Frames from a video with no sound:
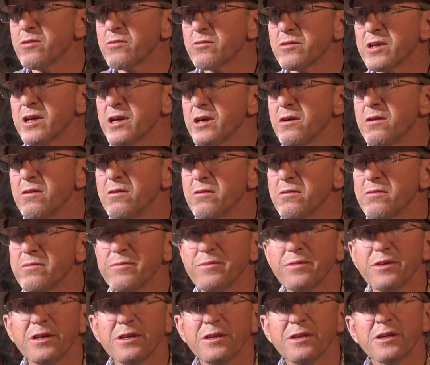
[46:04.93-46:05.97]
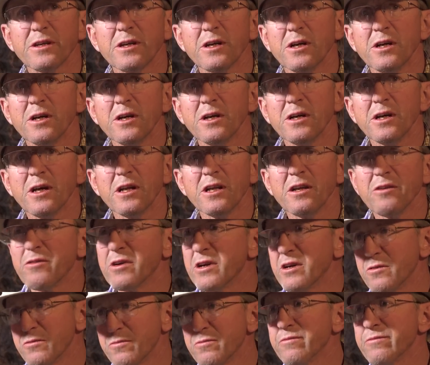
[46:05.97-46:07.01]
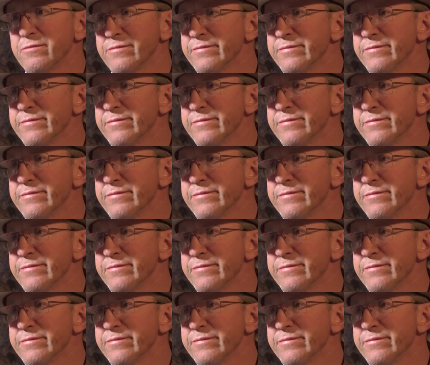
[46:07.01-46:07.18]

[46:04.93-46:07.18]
the hotel. But anyway,